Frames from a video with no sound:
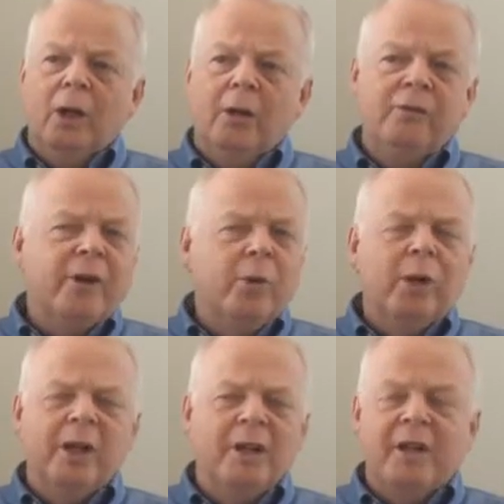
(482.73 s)
And
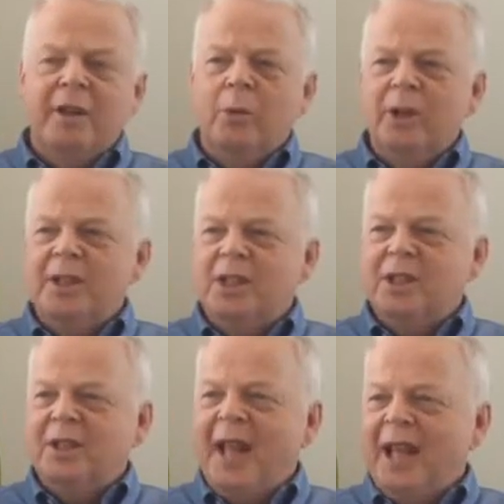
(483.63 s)
frequently I don't think we listen
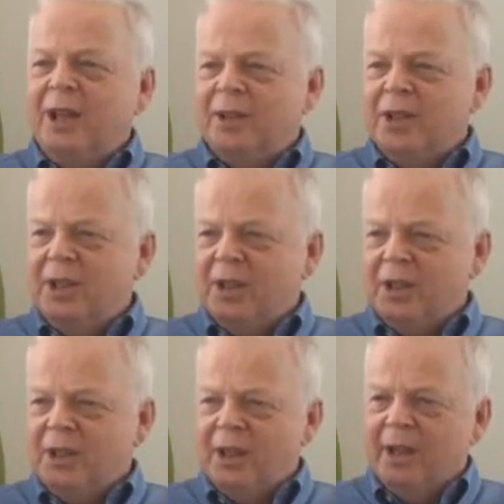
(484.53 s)
to their
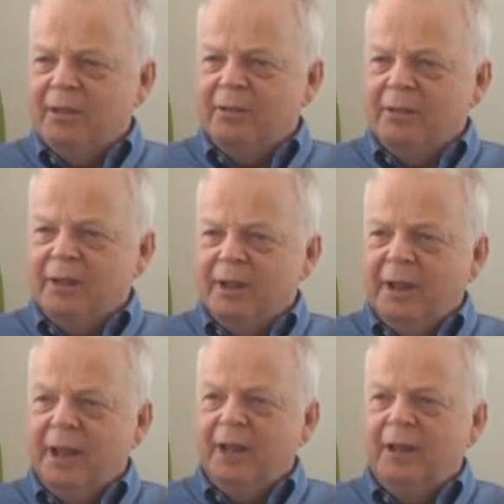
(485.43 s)
concerns enough.
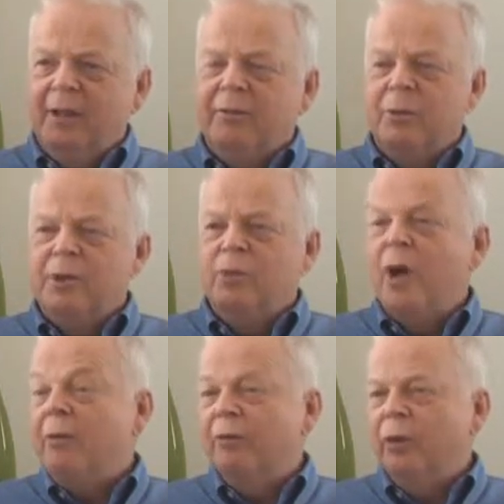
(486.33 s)
And if there was a
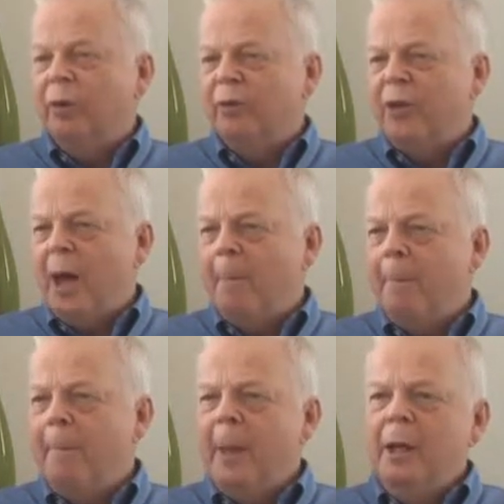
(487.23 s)
rough rule of
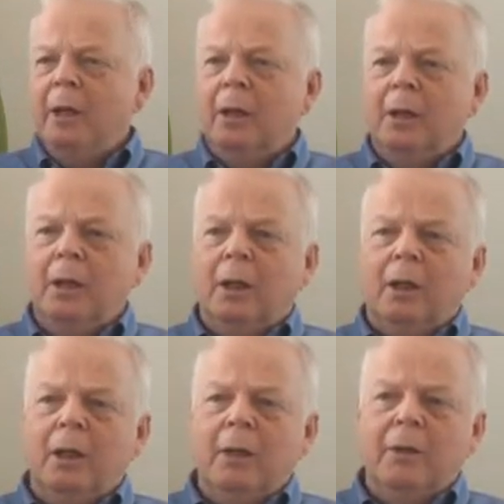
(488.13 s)
thumb
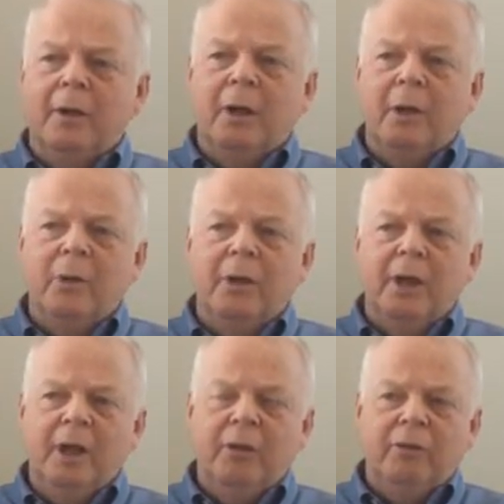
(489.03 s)
that I would
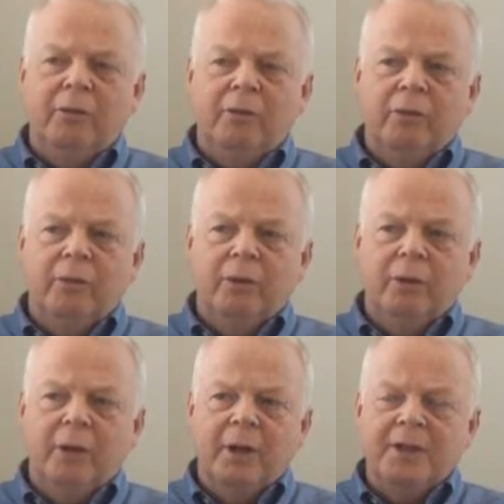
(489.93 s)
give,
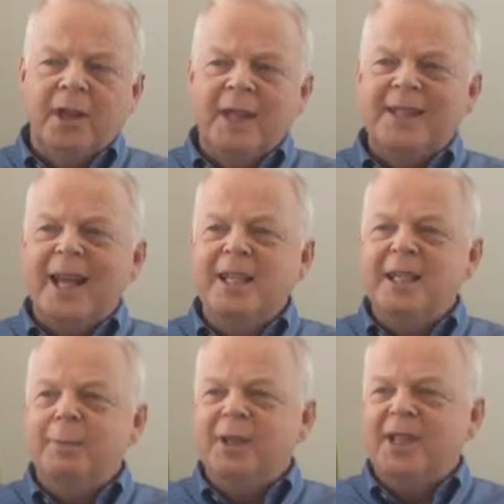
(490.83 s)
I'd say it's
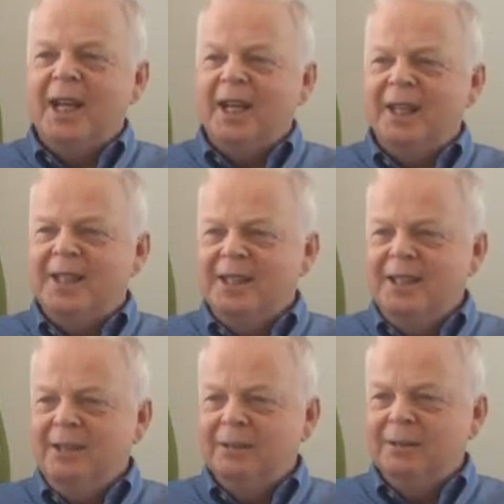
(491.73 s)
80%
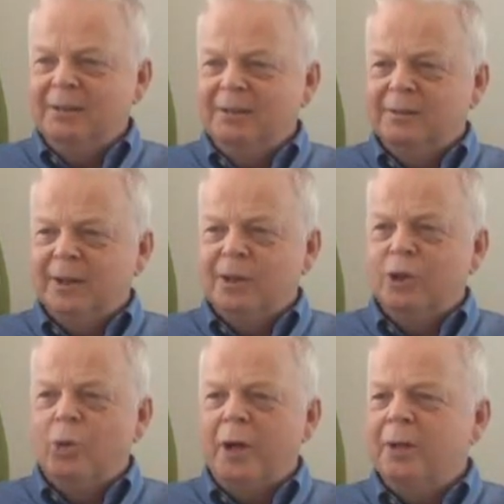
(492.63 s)
listen
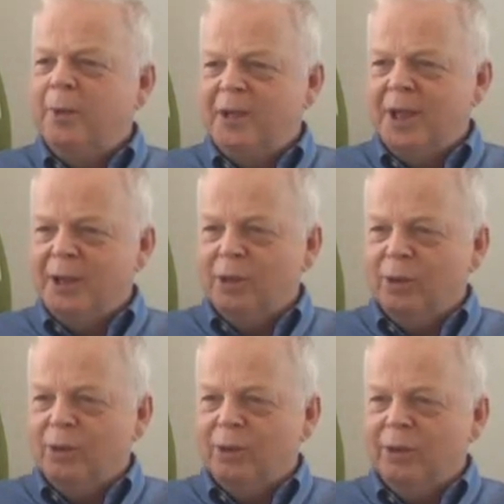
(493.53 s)
and 20%
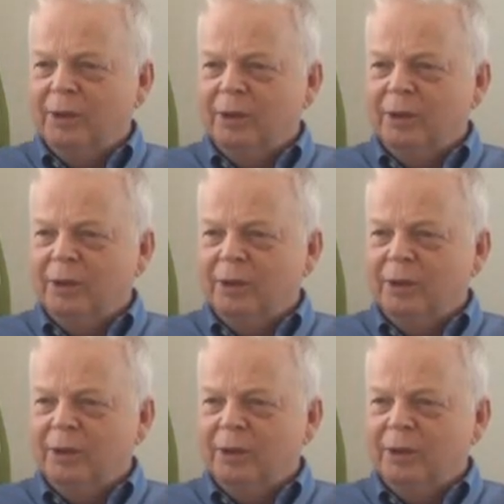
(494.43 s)
talk.